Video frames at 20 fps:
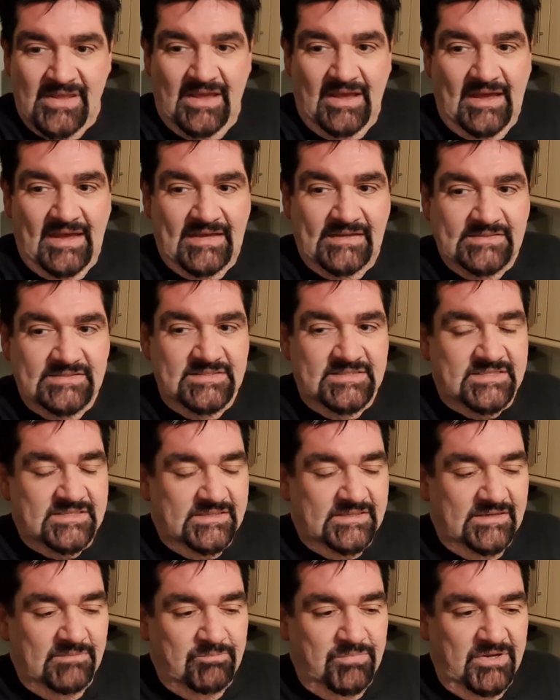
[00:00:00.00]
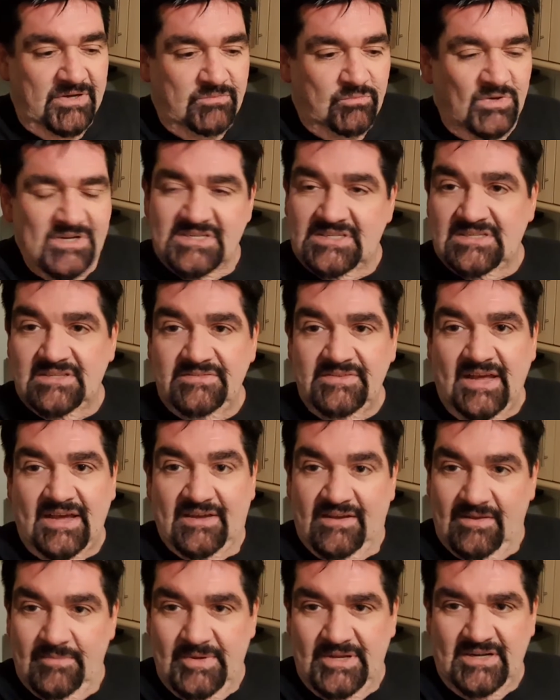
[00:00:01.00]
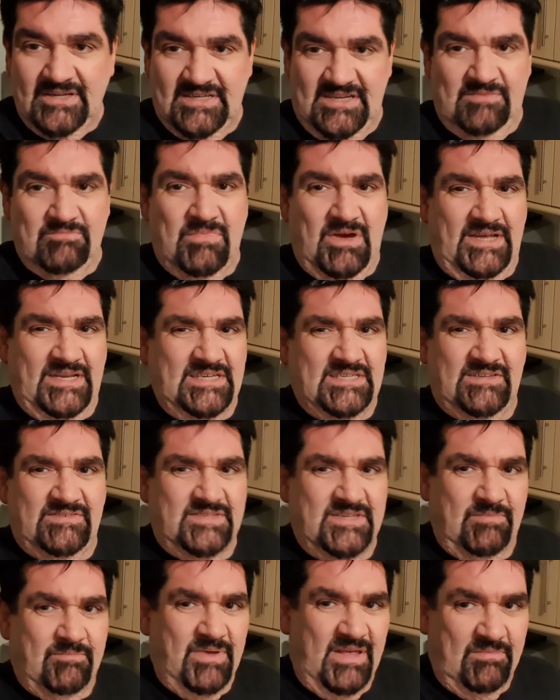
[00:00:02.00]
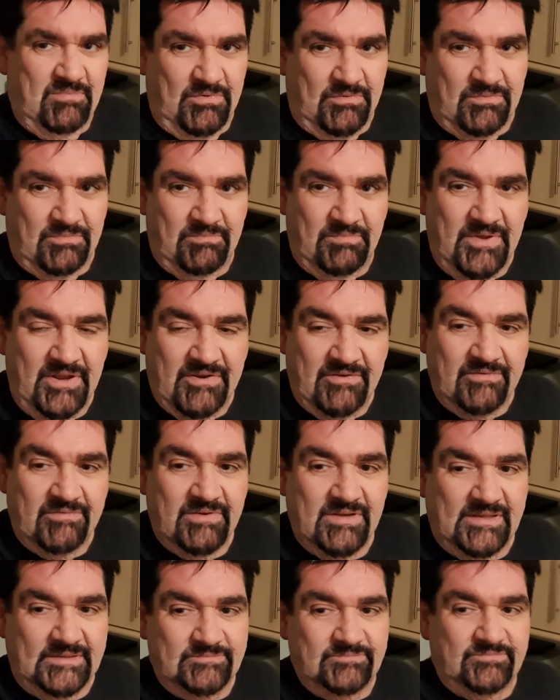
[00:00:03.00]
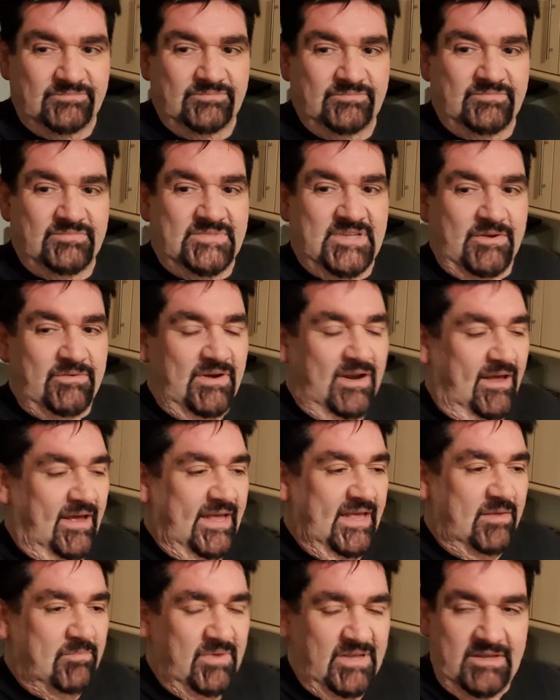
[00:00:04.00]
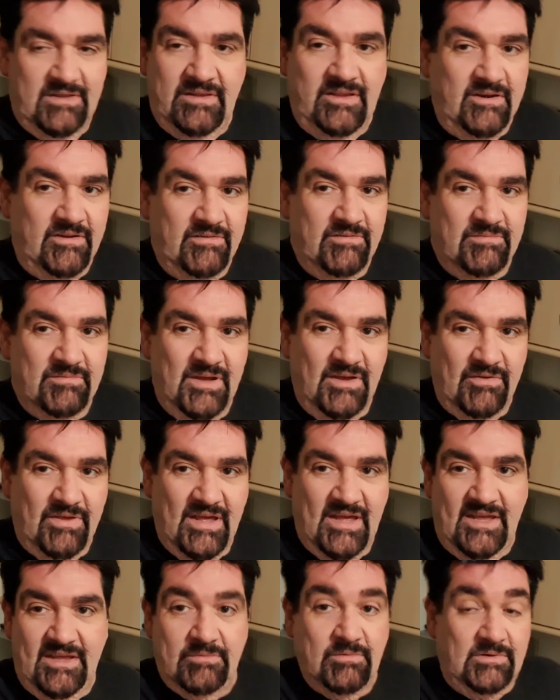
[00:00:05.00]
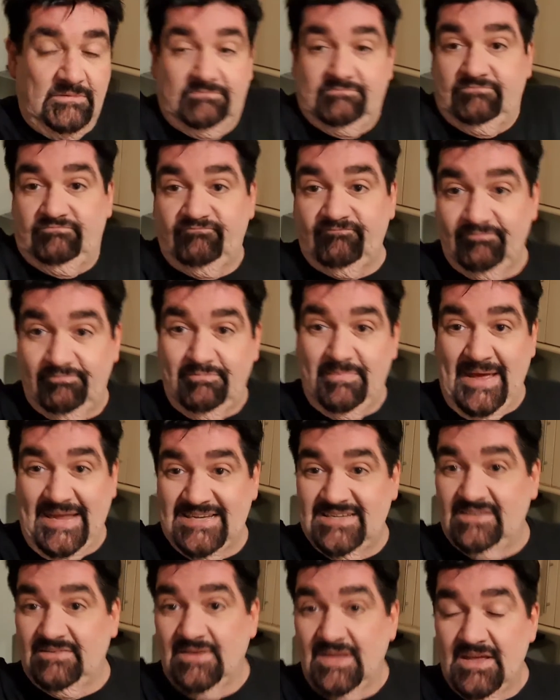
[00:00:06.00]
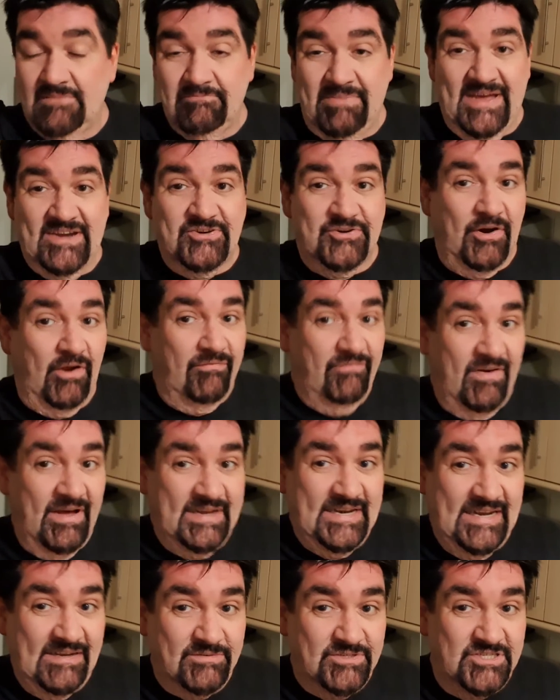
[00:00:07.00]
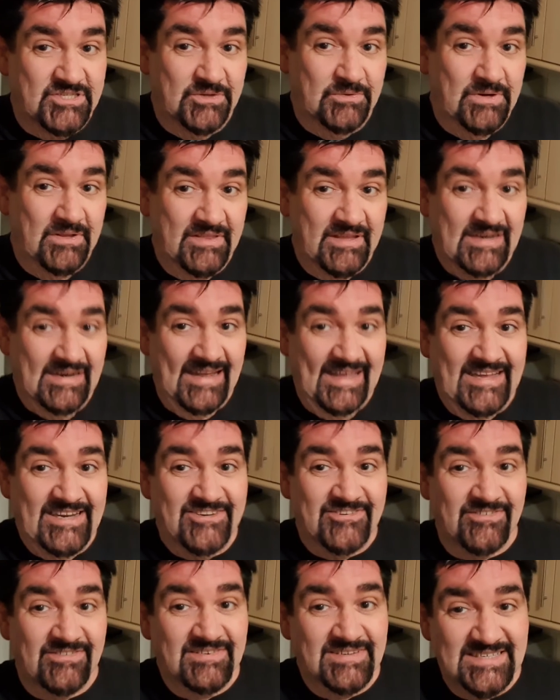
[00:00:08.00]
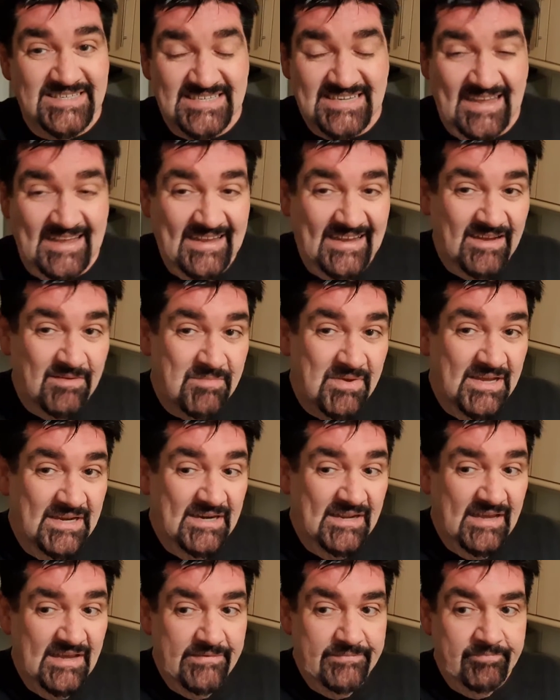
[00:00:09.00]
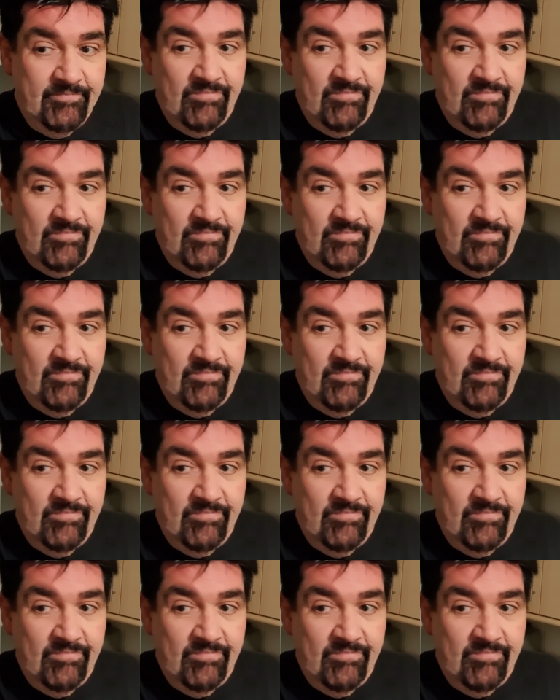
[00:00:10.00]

But worse than that, I mean, I don't mind. Some people, don't like me. Okay, well, better I find out sooner than later and stay out of my life.